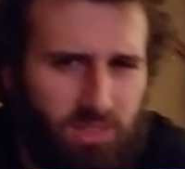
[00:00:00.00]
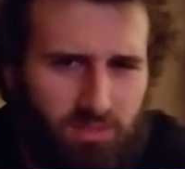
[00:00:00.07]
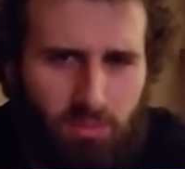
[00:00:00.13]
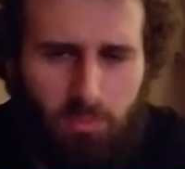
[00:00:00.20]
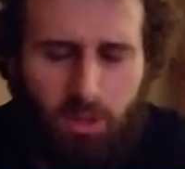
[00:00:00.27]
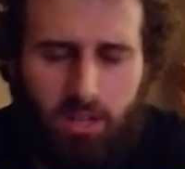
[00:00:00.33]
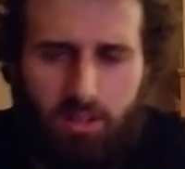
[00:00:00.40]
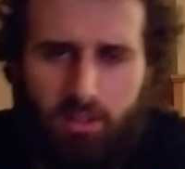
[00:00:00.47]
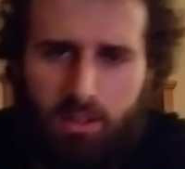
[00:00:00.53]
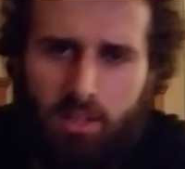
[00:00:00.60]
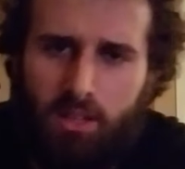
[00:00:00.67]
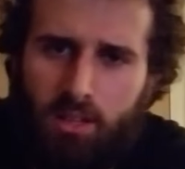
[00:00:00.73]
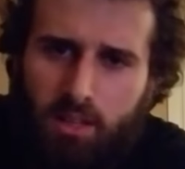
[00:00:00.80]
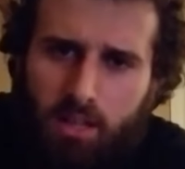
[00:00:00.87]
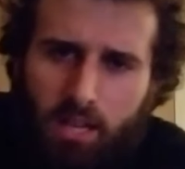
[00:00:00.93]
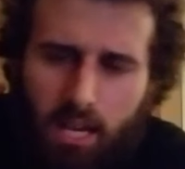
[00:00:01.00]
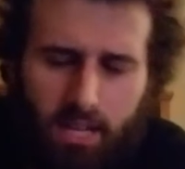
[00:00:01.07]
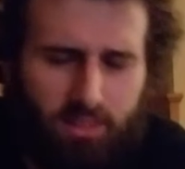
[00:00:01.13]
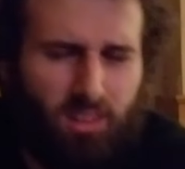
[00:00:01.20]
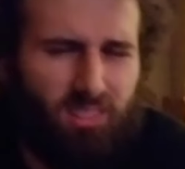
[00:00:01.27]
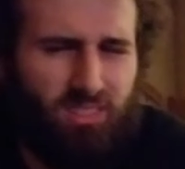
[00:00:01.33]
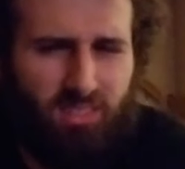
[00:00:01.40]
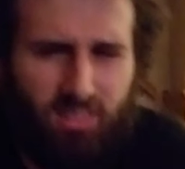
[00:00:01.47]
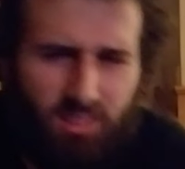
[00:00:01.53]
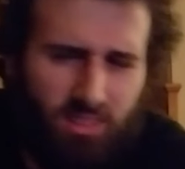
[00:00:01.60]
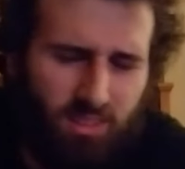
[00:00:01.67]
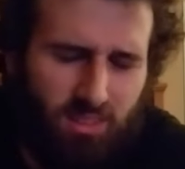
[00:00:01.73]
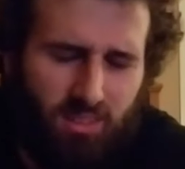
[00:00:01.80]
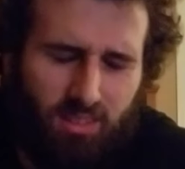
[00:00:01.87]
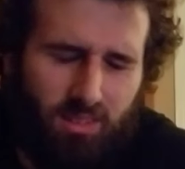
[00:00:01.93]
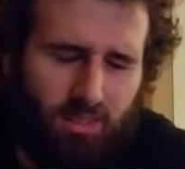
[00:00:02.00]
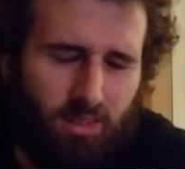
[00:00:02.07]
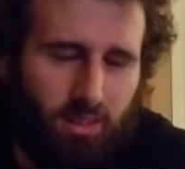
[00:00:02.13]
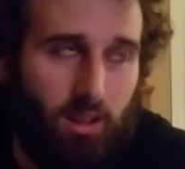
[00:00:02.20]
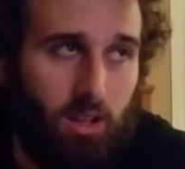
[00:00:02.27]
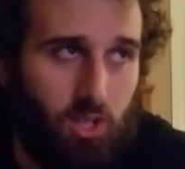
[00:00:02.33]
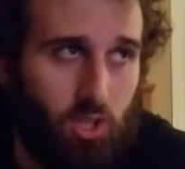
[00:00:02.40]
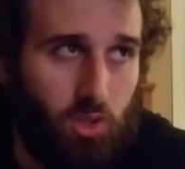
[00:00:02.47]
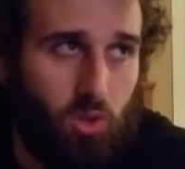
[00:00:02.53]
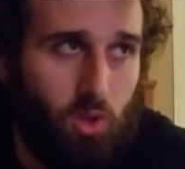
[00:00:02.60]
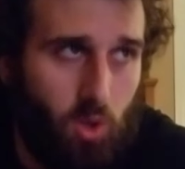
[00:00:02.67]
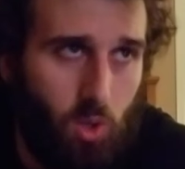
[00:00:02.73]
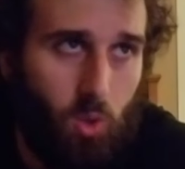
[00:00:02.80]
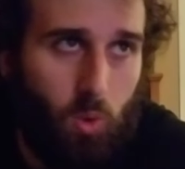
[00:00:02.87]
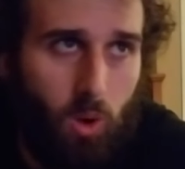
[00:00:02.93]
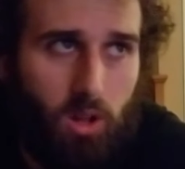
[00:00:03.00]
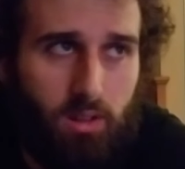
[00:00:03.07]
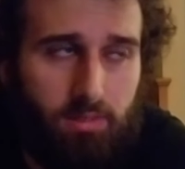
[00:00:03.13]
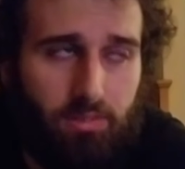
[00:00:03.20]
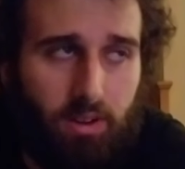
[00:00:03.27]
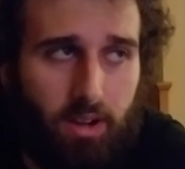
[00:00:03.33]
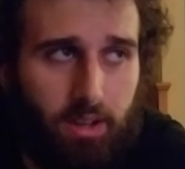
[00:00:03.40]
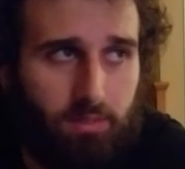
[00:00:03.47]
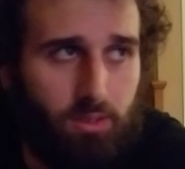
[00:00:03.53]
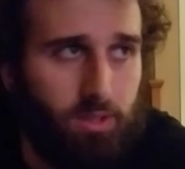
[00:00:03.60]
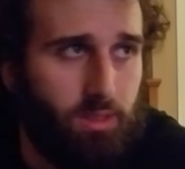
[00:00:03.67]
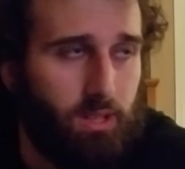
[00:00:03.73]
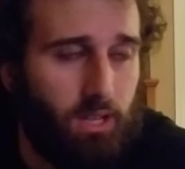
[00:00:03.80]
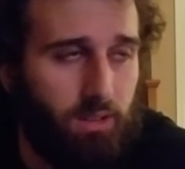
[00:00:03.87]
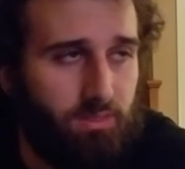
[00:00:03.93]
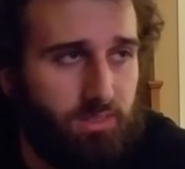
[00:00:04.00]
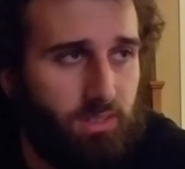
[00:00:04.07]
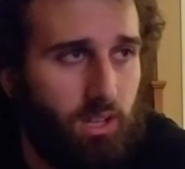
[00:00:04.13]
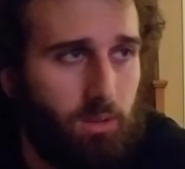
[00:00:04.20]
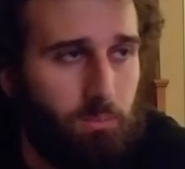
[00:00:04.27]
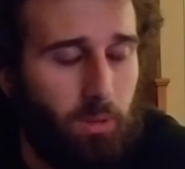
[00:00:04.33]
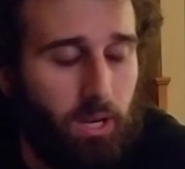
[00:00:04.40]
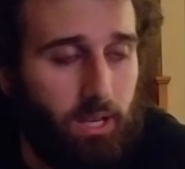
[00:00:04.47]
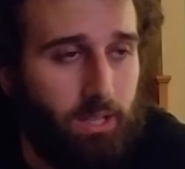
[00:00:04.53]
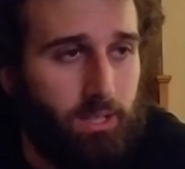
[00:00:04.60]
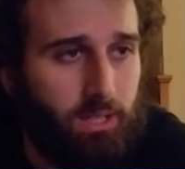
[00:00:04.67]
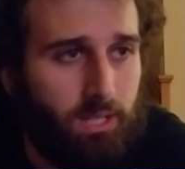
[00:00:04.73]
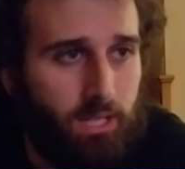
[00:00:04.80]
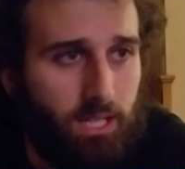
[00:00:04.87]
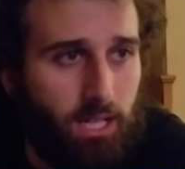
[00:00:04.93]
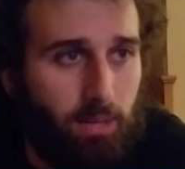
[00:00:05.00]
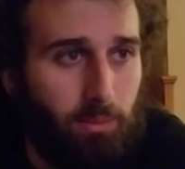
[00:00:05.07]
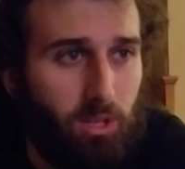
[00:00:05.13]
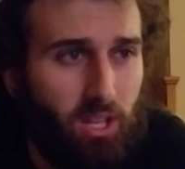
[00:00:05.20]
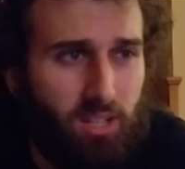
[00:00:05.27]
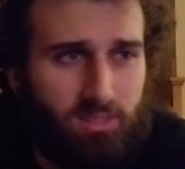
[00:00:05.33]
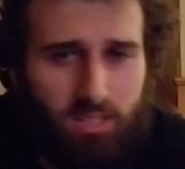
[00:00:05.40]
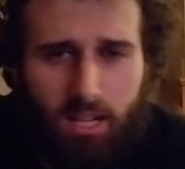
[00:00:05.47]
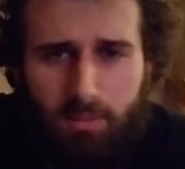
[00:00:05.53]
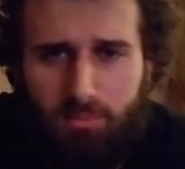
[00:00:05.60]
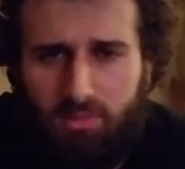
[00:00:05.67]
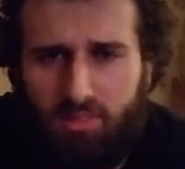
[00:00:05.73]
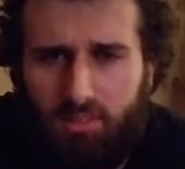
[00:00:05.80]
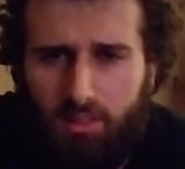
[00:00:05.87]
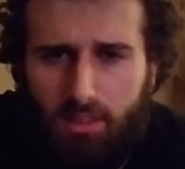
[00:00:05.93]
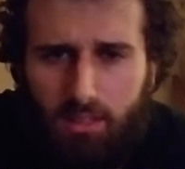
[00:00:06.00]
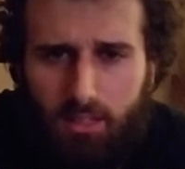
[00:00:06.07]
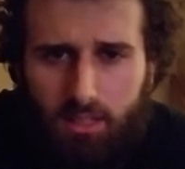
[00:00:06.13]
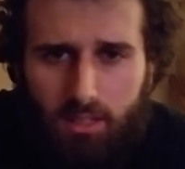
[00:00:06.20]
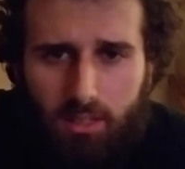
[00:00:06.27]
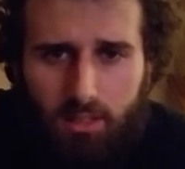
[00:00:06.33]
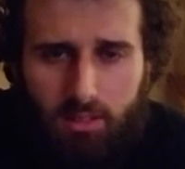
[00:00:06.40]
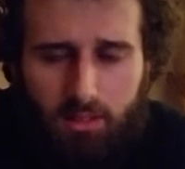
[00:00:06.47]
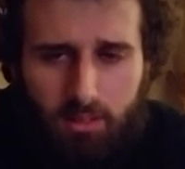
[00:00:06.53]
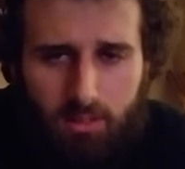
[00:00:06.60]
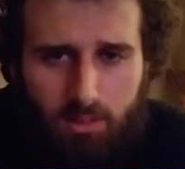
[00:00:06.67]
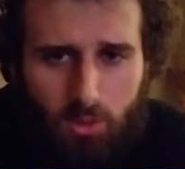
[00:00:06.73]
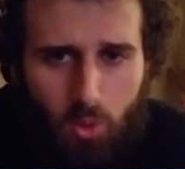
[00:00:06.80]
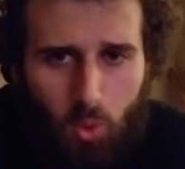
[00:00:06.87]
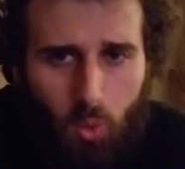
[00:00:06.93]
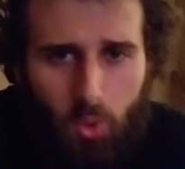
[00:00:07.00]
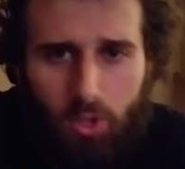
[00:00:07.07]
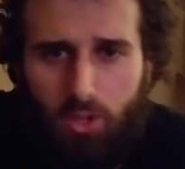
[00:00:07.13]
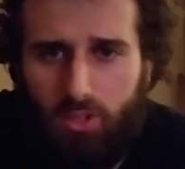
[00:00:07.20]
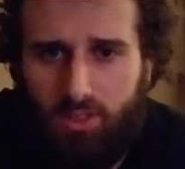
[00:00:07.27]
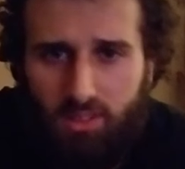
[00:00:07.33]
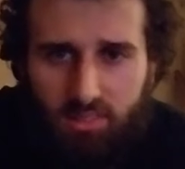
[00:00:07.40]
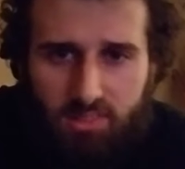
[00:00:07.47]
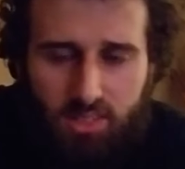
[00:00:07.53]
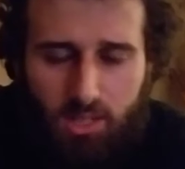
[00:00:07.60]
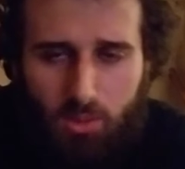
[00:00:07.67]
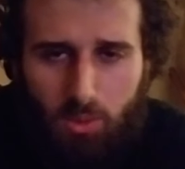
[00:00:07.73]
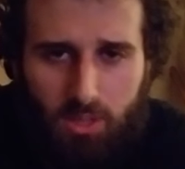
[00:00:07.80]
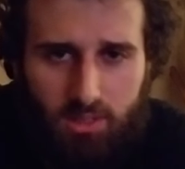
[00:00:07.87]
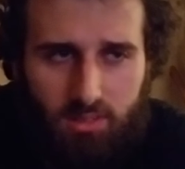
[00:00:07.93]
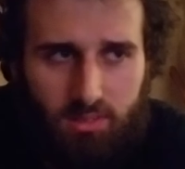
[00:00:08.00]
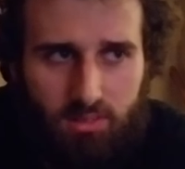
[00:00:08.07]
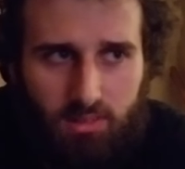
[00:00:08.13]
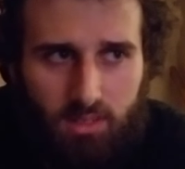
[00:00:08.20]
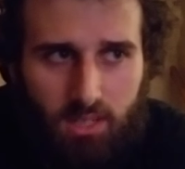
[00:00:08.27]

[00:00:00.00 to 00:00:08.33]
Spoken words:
even when, and it doesn't, I should qualify everything I've said by a lot of times the order in the sequence